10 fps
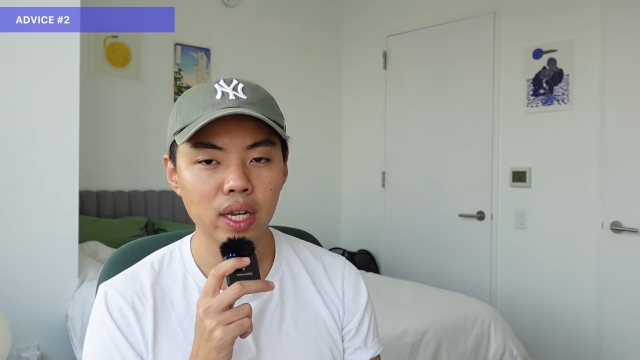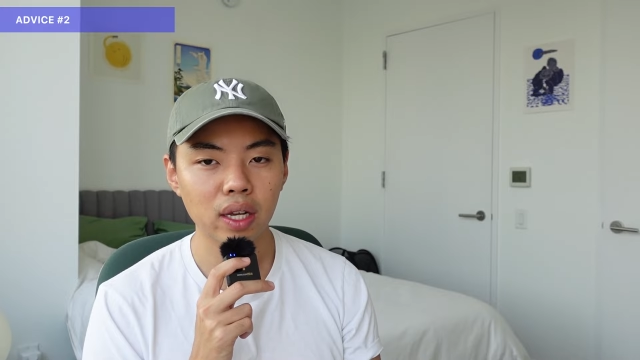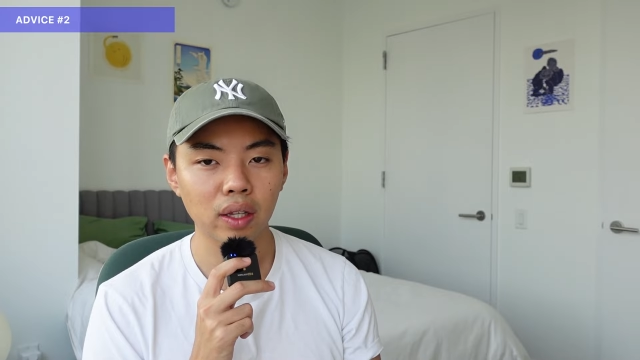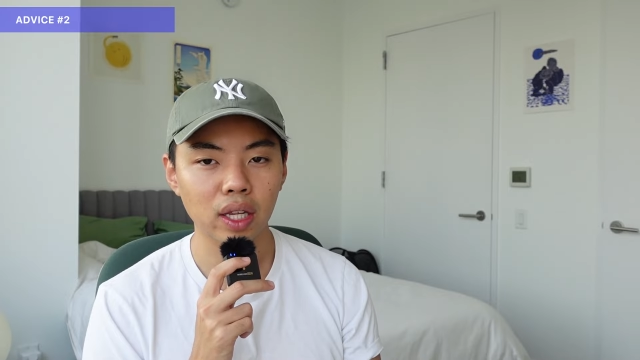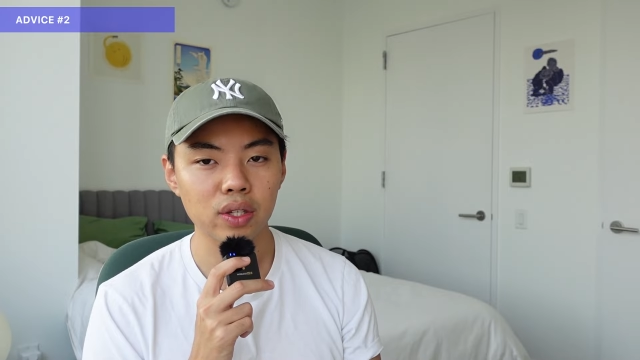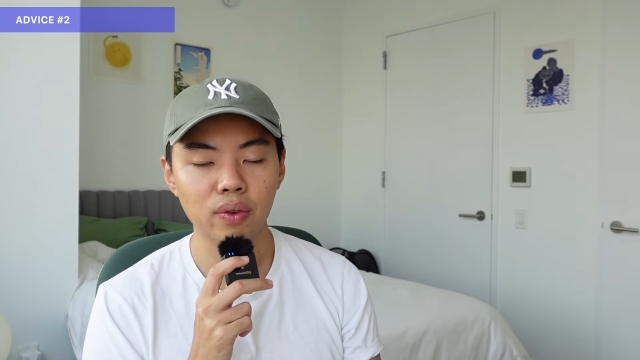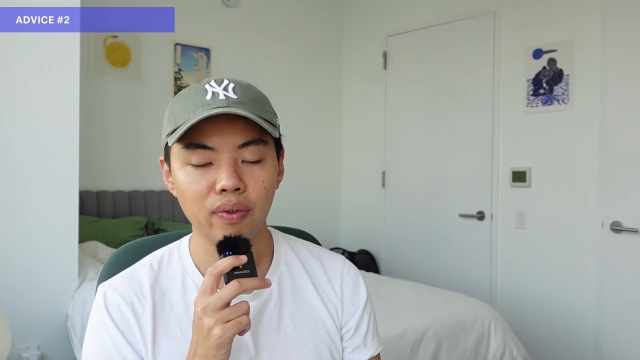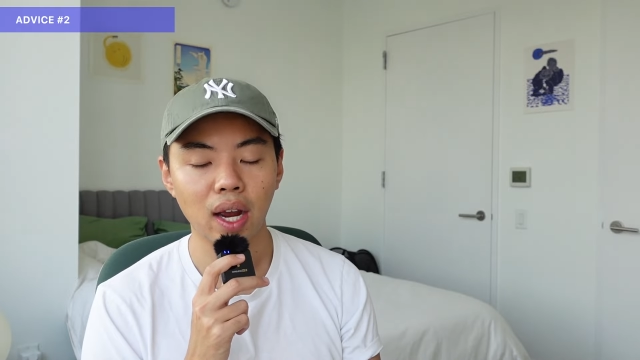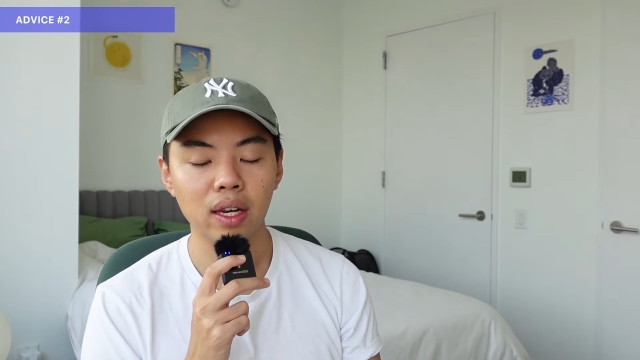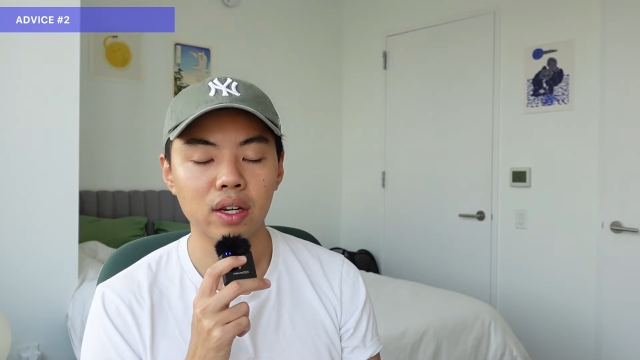it unless you
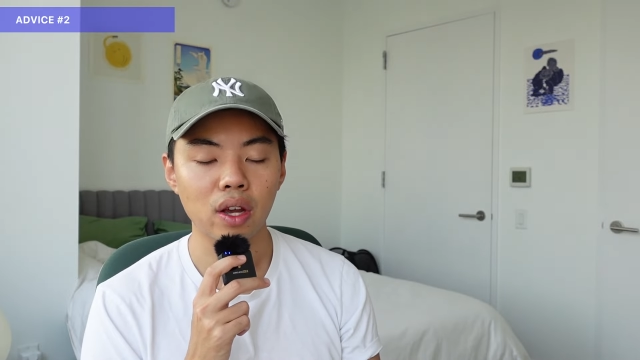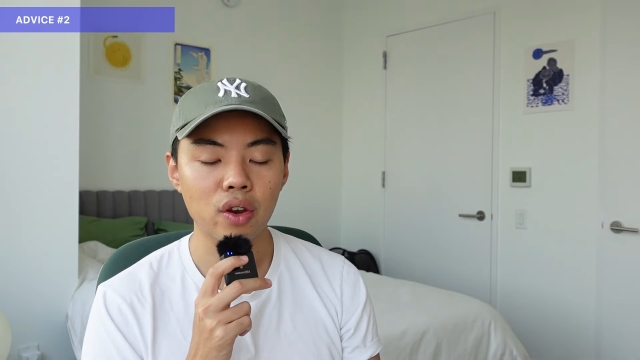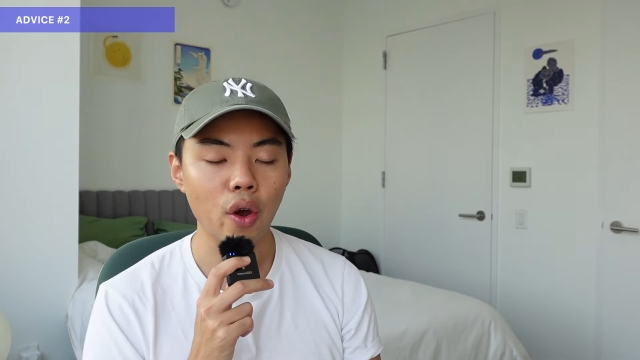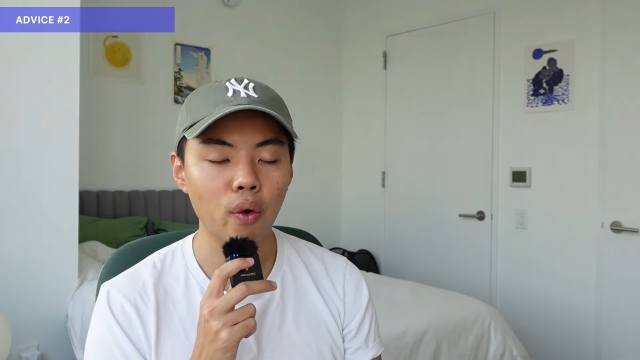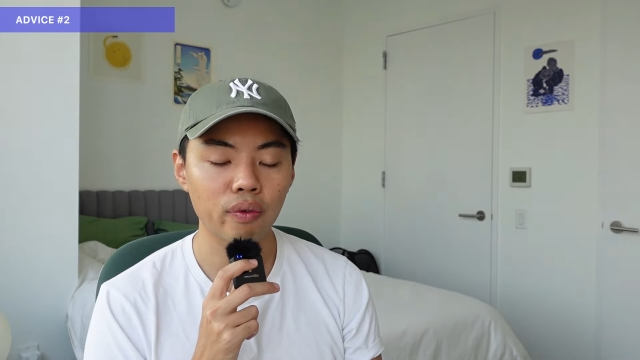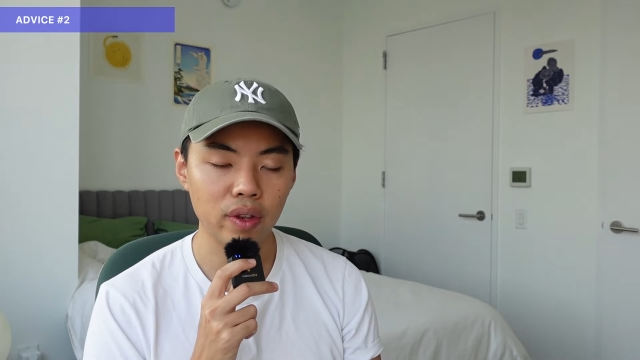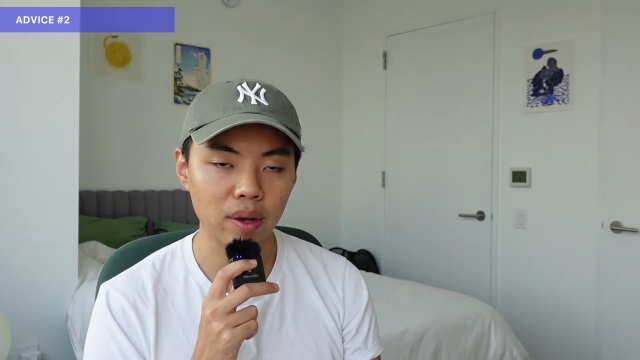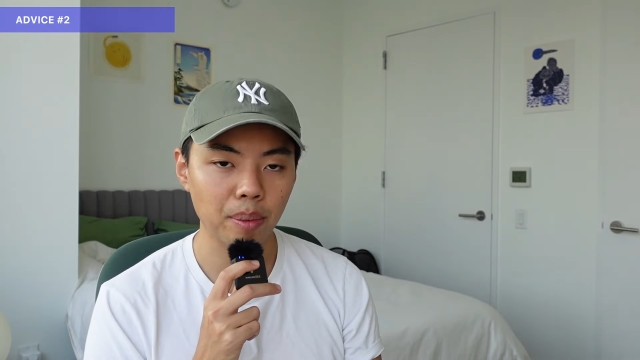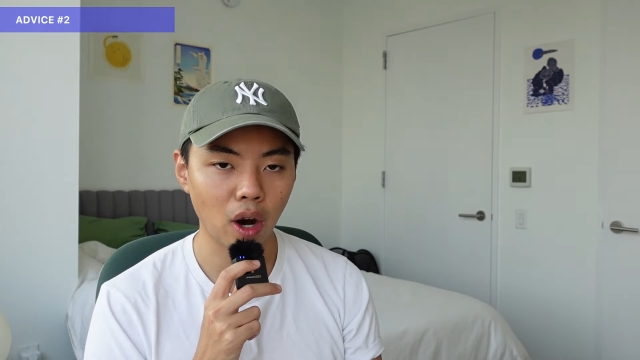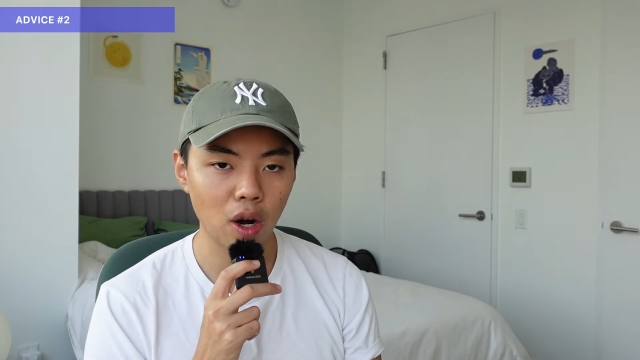find a no-fee
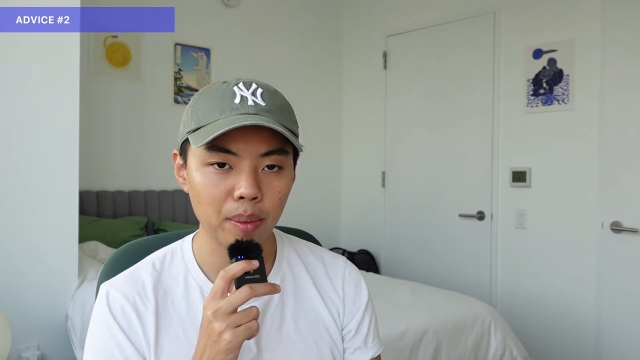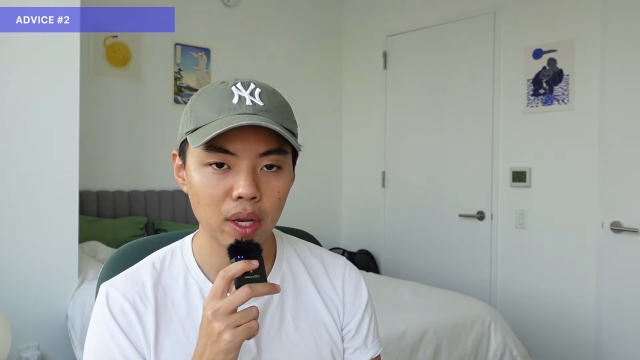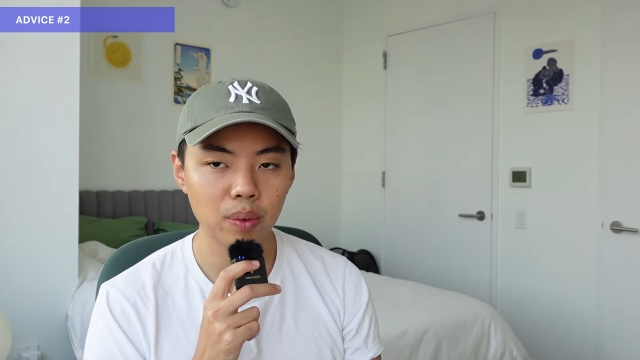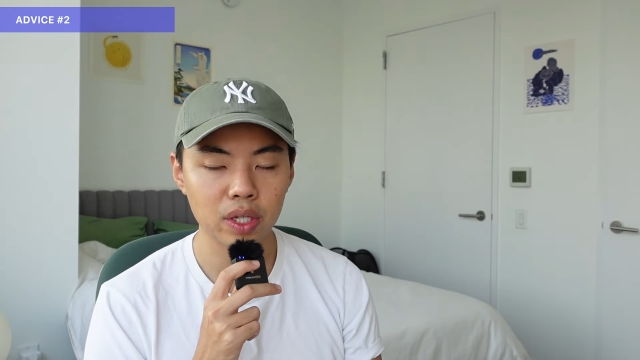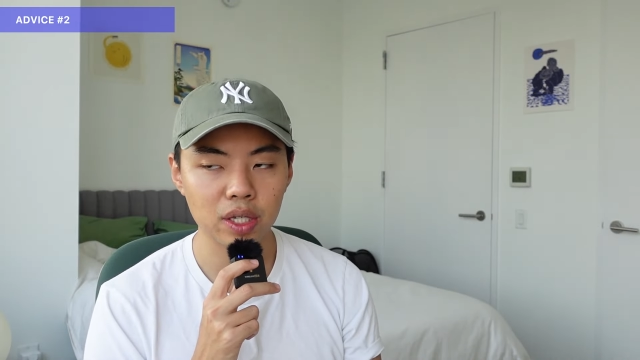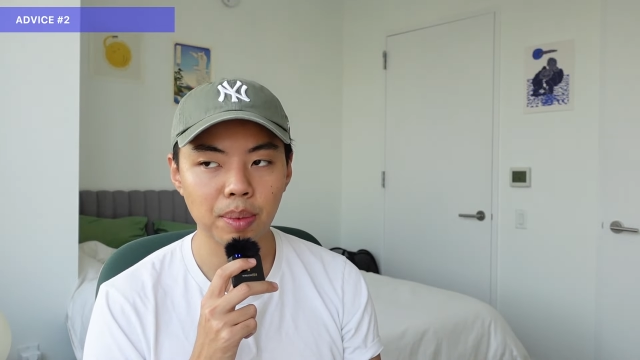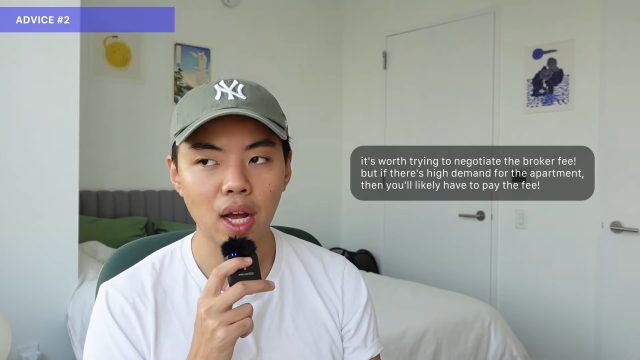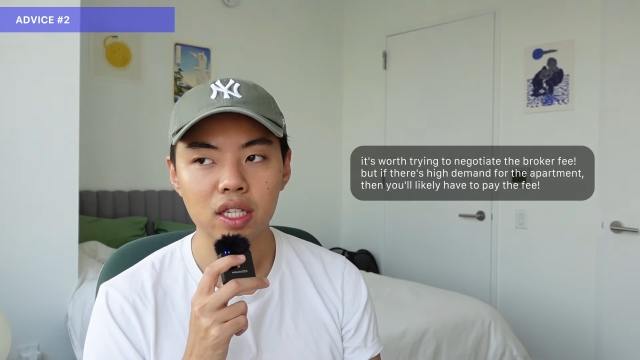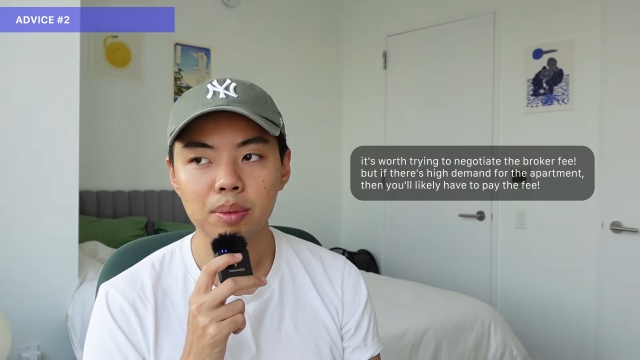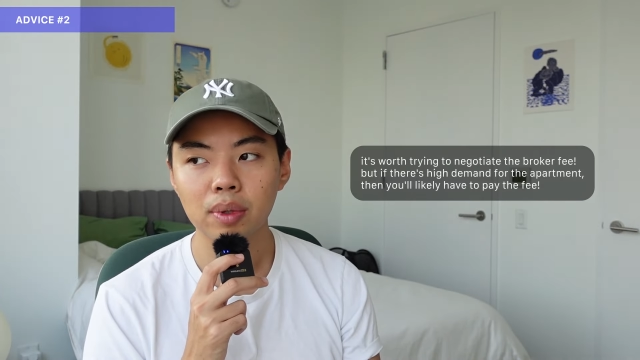apartment, which is
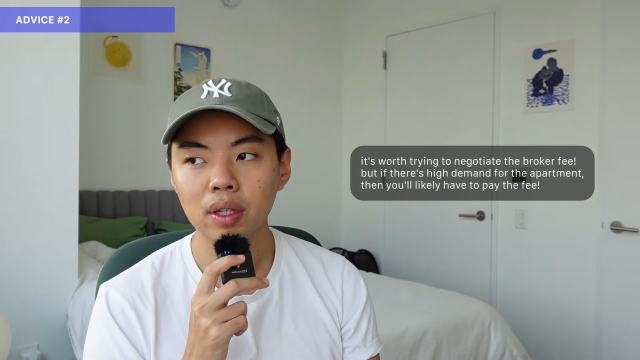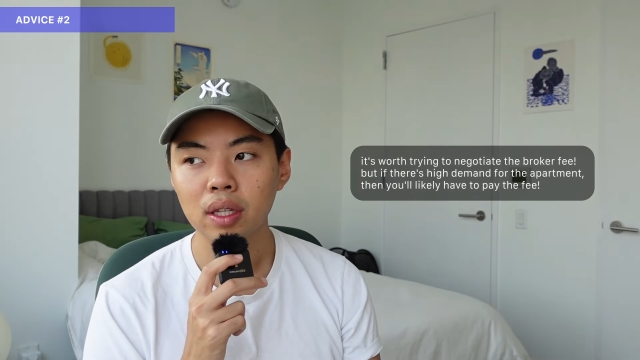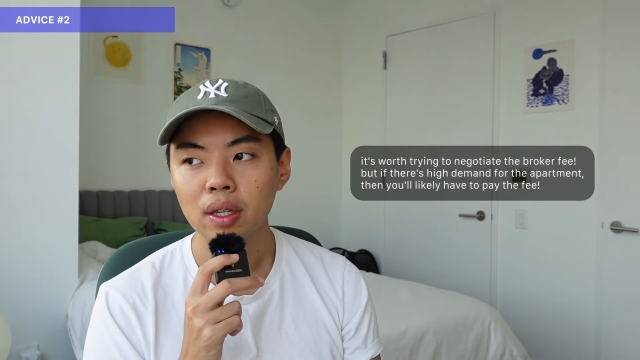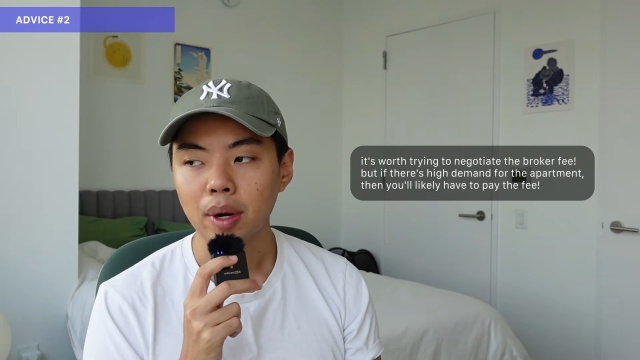possible.